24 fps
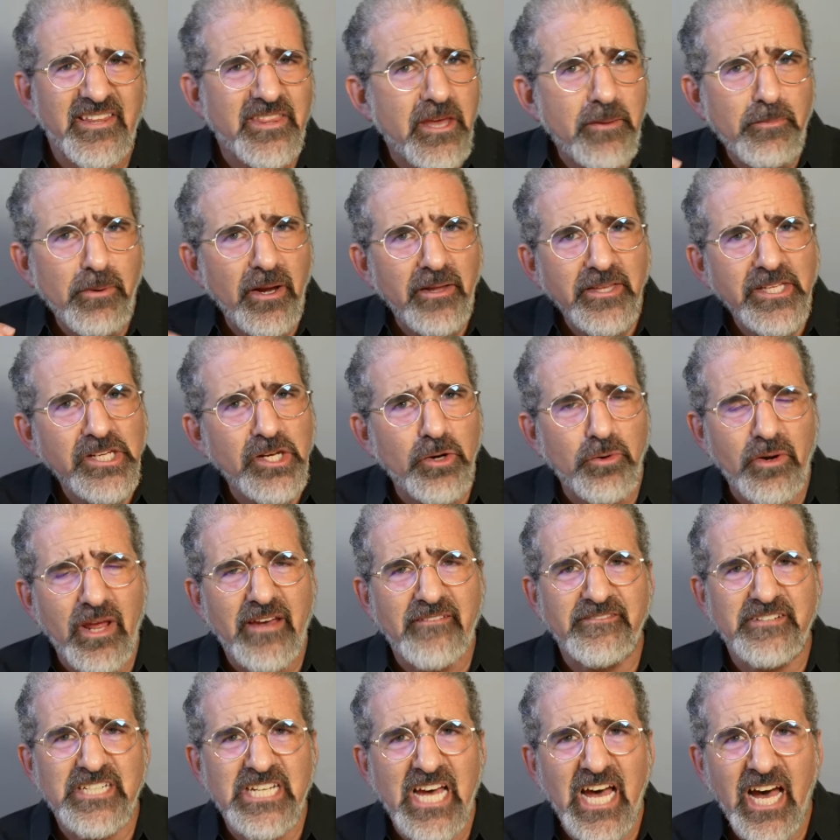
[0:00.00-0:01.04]
They probably don't
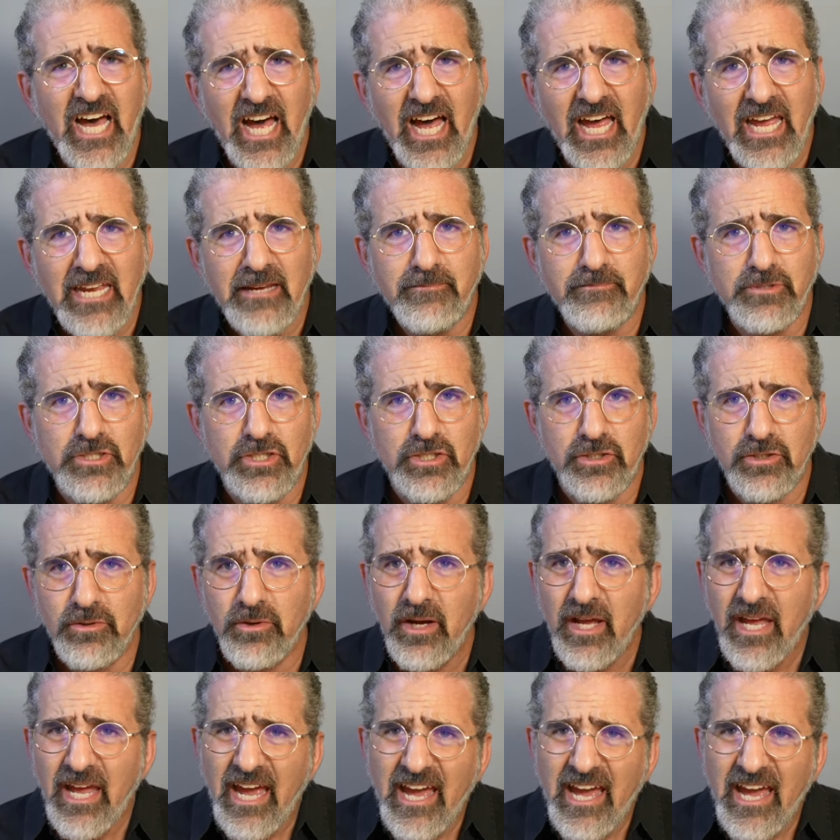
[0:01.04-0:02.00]
have time to.